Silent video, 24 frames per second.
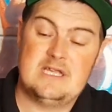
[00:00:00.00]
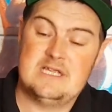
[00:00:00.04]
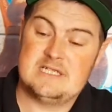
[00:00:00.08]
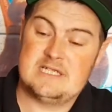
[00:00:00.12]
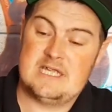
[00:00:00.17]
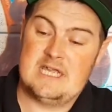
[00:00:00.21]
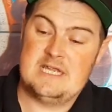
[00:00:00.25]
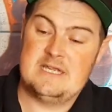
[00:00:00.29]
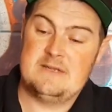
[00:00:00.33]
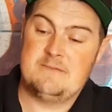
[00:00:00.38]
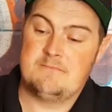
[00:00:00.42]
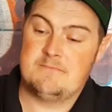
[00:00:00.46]
is
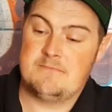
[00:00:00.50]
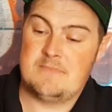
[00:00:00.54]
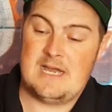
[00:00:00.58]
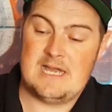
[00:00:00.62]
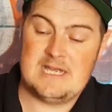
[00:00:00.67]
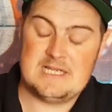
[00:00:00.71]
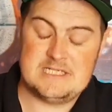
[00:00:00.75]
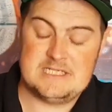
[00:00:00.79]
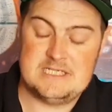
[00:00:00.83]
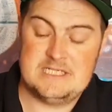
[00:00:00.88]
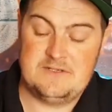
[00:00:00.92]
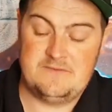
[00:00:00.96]
a
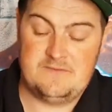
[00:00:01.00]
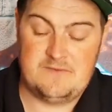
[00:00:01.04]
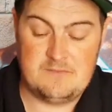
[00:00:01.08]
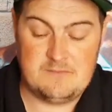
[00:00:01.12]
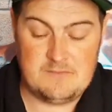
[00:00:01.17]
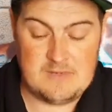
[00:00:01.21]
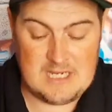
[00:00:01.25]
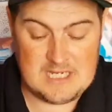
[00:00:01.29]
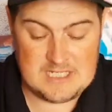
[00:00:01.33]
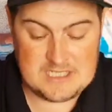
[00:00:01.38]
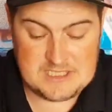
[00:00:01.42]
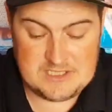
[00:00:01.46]

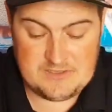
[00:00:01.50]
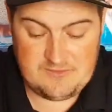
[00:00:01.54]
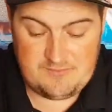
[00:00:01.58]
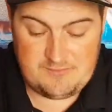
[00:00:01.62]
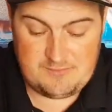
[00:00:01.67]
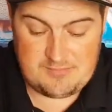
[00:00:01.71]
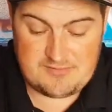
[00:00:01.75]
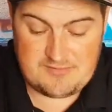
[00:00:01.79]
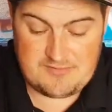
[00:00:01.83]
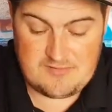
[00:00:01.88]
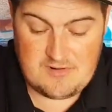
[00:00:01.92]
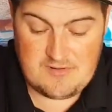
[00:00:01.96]
massive
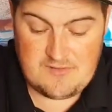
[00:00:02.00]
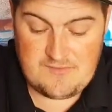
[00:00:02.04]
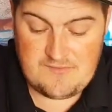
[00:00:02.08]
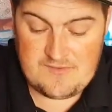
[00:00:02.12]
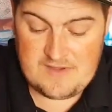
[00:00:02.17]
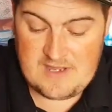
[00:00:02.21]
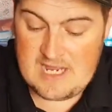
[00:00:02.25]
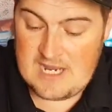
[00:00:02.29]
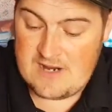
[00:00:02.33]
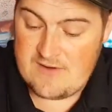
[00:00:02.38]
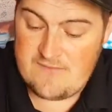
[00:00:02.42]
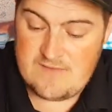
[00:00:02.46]
pro
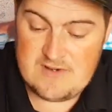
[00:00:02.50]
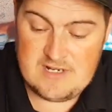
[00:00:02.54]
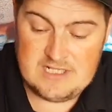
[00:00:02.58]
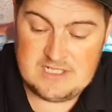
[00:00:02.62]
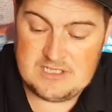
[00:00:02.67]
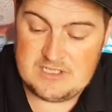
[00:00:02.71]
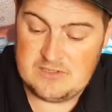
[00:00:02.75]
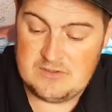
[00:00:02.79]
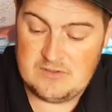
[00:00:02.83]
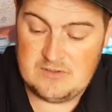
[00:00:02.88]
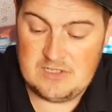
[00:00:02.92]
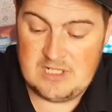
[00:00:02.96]
there. I really
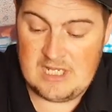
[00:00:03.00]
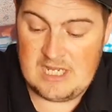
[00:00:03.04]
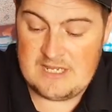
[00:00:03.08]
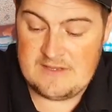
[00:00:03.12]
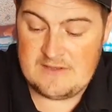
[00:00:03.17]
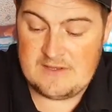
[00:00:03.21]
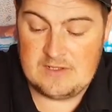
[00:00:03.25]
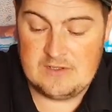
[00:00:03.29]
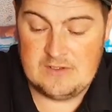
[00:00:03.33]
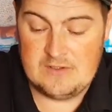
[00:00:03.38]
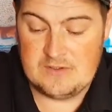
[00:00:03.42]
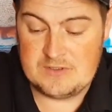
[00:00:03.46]
do
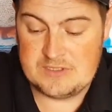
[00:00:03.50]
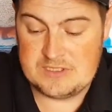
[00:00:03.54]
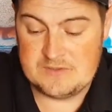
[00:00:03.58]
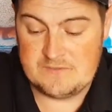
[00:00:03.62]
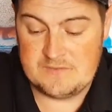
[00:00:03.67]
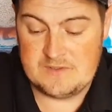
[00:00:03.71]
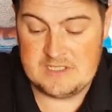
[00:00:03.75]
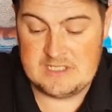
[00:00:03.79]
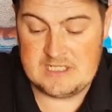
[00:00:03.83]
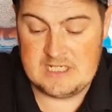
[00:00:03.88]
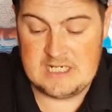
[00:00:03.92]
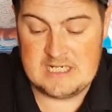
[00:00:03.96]
like the looks
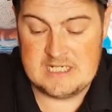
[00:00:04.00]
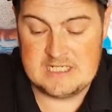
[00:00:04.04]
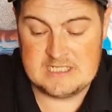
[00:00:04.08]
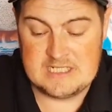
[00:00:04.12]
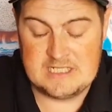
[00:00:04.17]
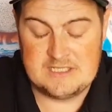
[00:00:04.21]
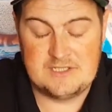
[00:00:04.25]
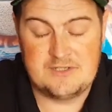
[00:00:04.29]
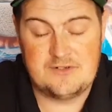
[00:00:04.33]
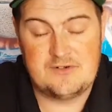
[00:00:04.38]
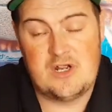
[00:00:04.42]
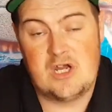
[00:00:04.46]
of it, guys,
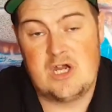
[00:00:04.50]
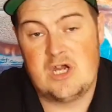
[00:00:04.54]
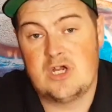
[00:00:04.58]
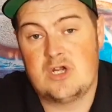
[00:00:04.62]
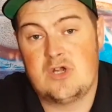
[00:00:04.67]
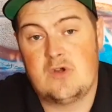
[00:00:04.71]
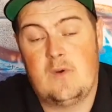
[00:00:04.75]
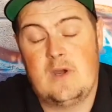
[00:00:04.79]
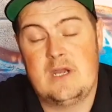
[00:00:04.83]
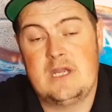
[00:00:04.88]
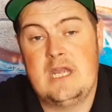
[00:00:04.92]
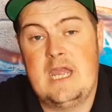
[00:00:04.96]
and there are
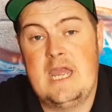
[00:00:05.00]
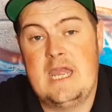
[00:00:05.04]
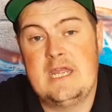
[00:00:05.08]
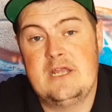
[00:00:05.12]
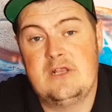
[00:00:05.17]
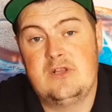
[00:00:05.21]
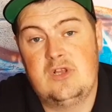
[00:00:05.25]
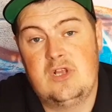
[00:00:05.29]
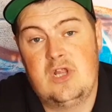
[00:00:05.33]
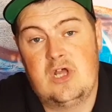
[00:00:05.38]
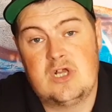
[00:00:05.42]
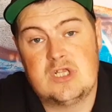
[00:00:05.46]
quite a
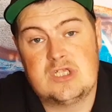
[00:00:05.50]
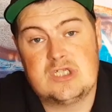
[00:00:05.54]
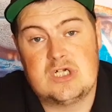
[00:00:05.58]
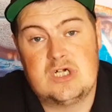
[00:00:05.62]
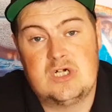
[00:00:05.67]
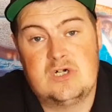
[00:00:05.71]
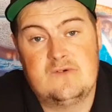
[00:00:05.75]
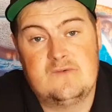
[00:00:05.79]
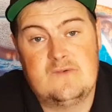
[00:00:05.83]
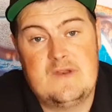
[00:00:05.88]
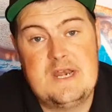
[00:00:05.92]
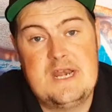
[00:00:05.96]
lot
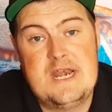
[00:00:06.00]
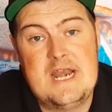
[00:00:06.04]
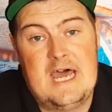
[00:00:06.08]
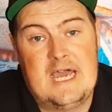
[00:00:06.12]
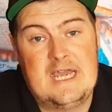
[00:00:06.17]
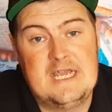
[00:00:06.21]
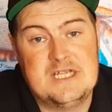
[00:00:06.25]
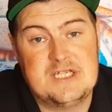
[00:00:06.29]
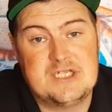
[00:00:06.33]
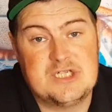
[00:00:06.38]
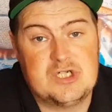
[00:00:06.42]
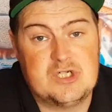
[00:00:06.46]
of
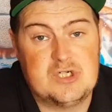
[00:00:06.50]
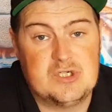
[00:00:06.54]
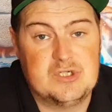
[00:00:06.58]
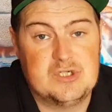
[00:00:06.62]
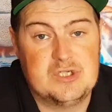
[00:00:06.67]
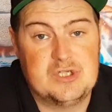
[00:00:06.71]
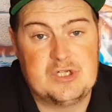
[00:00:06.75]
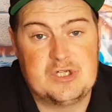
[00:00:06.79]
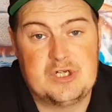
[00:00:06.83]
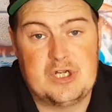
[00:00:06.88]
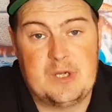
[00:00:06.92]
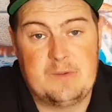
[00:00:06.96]
nice
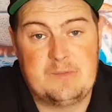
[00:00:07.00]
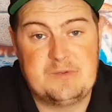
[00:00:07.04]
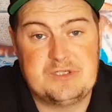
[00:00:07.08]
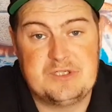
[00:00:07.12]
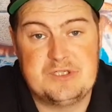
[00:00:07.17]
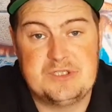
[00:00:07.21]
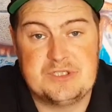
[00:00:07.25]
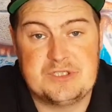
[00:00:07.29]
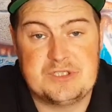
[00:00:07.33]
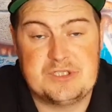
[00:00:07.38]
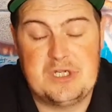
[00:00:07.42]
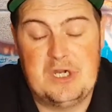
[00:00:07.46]
colour
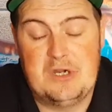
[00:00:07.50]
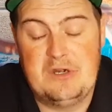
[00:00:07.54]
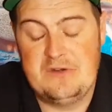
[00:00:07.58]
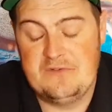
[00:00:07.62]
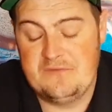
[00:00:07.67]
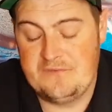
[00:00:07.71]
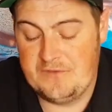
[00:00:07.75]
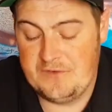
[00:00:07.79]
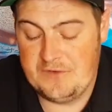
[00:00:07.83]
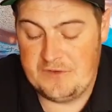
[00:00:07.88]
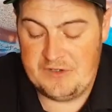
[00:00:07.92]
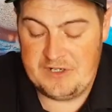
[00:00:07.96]
options
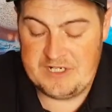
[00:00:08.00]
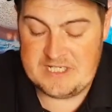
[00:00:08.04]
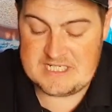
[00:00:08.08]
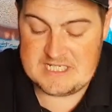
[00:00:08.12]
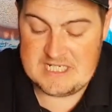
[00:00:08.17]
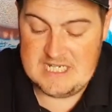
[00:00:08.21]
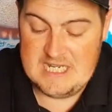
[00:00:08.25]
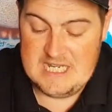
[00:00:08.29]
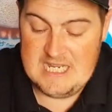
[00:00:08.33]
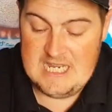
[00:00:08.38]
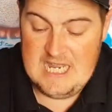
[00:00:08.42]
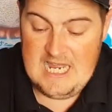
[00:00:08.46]
going for it.
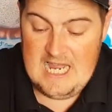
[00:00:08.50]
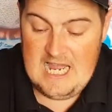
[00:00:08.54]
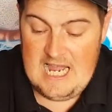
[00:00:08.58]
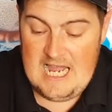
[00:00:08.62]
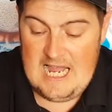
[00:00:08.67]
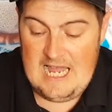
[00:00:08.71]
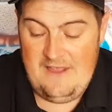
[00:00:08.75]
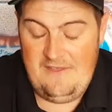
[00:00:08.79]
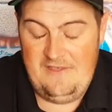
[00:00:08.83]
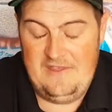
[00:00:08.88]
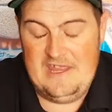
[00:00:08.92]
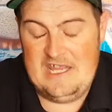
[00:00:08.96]

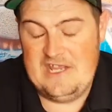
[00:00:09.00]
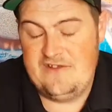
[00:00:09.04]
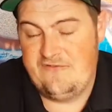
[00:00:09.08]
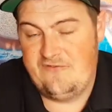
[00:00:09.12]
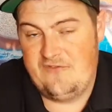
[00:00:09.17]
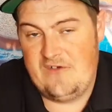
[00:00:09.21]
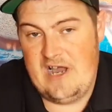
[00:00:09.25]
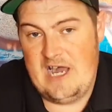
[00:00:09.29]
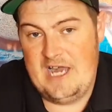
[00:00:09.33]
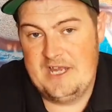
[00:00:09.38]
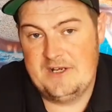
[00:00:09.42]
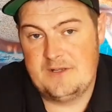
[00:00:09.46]
And the
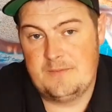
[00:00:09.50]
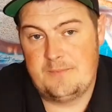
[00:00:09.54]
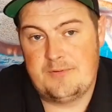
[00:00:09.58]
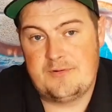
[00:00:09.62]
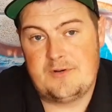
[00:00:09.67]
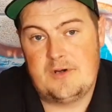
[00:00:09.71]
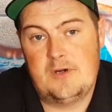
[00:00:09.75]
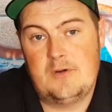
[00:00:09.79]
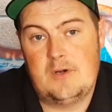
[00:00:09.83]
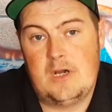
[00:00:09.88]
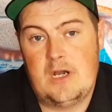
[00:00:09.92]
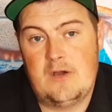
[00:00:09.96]
final
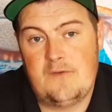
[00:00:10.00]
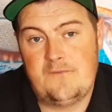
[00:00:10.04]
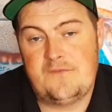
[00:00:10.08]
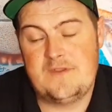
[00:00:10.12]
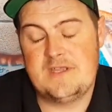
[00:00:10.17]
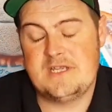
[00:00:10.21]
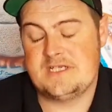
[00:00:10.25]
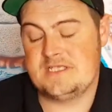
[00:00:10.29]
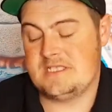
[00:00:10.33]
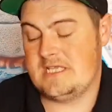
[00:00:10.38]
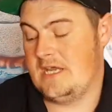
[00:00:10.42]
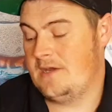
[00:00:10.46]
pro of
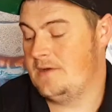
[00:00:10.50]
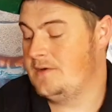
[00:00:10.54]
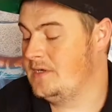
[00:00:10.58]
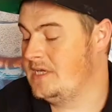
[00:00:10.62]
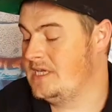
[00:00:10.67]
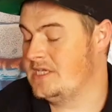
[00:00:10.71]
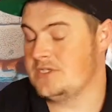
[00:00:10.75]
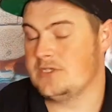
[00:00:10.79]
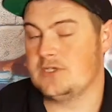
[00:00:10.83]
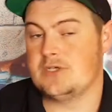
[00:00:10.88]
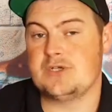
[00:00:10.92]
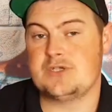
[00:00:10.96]
this down
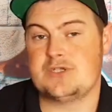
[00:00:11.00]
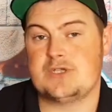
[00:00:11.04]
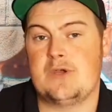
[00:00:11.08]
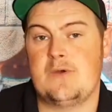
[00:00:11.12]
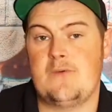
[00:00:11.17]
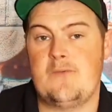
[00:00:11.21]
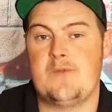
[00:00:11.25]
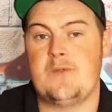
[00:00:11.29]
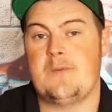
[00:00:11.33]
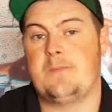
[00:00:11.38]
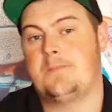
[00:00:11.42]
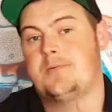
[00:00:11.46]
is
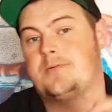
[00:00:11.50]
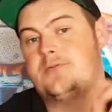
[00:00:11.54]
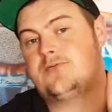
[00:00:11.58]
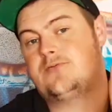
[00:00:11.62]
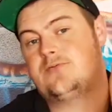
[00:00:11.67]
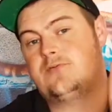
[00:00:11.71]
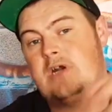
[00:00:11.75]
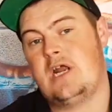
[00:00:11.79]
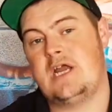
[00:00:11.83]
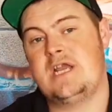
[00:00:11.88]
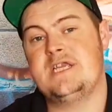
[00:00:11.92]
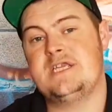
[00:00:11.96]
also the
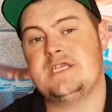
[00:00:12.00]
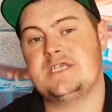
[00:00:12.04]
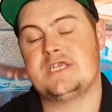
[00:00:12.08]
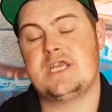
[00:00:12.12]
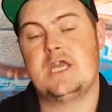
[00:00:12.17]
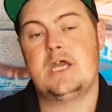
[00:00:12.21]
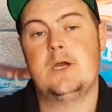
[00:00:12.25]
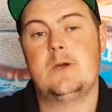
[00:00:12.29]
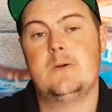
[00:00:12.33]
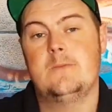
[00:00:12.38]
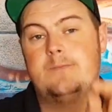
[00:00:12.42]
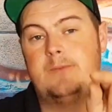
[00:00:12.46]
price,
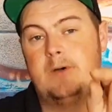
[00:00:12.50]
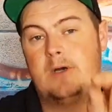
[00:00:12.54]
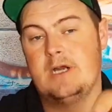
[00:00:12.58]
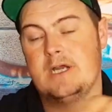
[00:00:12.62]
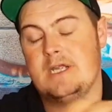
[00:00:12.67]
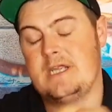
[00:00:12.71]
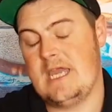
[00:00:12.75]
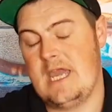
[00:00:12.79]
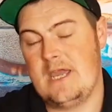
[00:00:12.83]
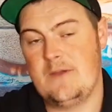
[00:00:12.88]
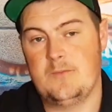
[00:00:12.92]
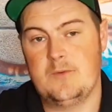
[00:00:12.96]
but
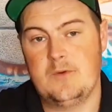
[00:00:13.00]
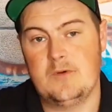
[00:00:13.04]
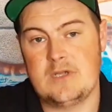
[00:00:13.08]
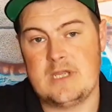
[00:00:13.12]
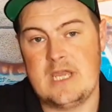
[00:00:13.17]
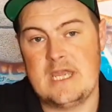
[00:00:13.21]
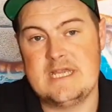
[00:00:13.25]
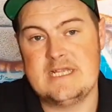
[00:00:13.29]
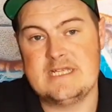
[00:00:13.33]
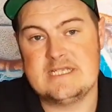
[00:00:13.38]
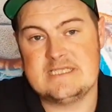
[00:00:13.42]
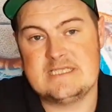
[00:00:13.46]
again we'll
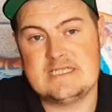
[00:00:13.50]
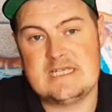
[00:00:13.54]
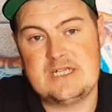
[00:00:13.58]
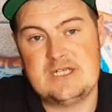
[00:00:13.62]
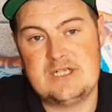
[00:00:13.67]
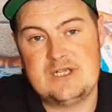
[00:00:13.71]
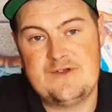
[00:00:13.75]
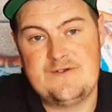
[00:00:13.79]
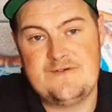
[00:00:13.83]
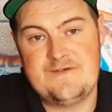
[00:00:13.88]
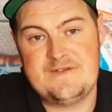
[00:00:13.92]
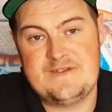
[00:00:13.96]
get into that
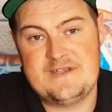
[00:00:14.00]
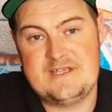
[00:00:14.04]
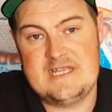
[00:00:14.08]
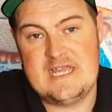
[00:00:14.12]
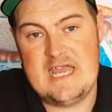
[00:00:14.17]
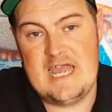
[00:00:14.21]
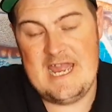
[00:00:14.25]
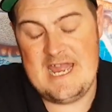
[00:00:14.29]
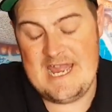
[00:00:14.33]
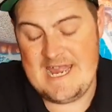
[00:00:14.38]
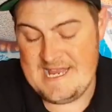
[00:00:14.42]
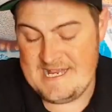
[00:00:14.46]
near
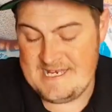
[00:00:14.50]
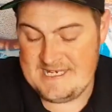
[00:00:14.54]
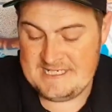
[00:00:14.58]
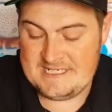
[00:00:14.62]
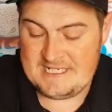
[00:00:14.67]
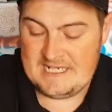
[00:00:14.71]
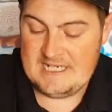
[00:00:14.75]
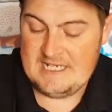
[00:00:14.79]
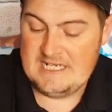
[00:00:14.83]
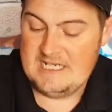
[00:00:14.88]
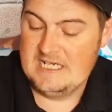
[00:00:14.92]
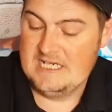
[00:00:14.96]
the
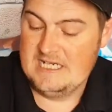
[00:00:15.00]
end.